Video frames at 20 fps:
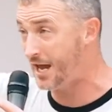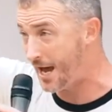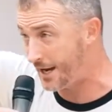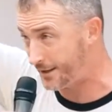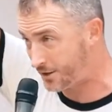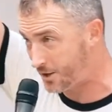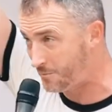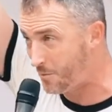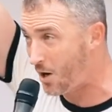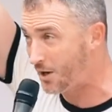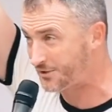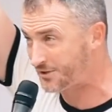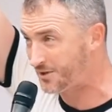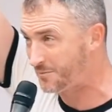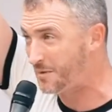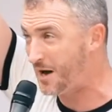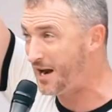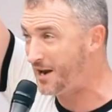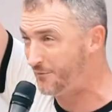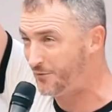yet. Come on,
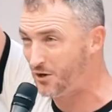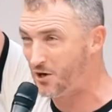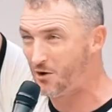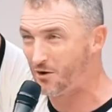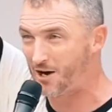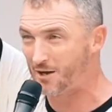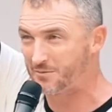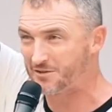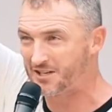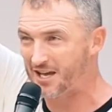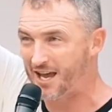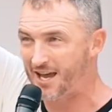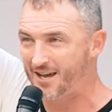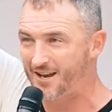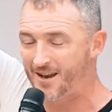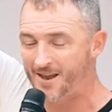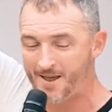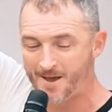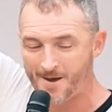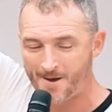somebody, if you know what I'm
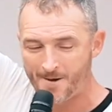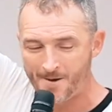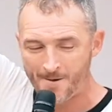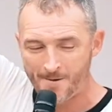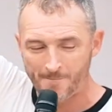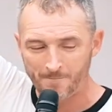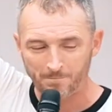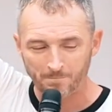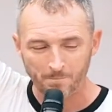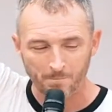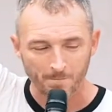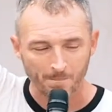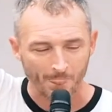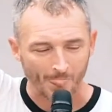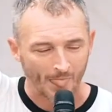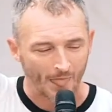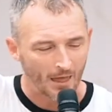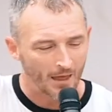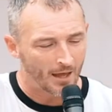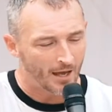saying.
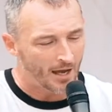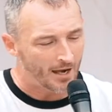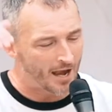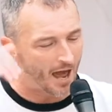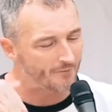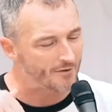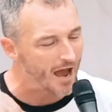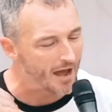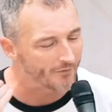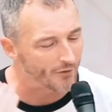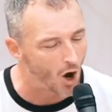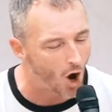And I've had